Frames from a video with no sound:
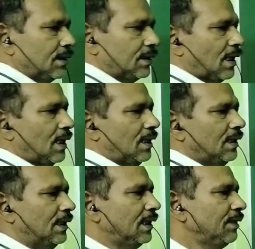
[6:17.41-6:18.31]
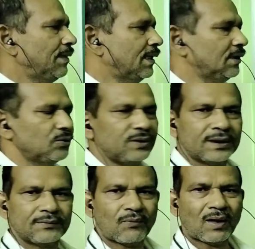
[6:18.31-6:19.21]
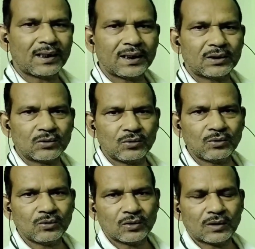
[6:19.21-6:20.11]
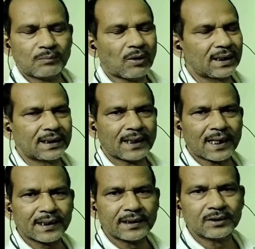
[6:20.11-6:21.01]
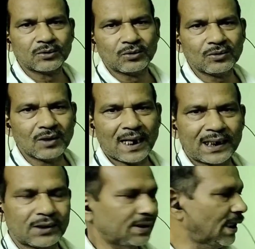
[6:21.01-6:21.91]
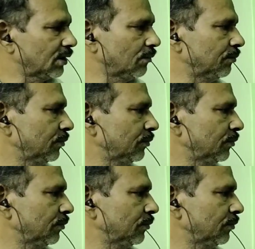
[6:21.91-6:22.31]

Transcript: the element which is bonded directly to hydrogen atom.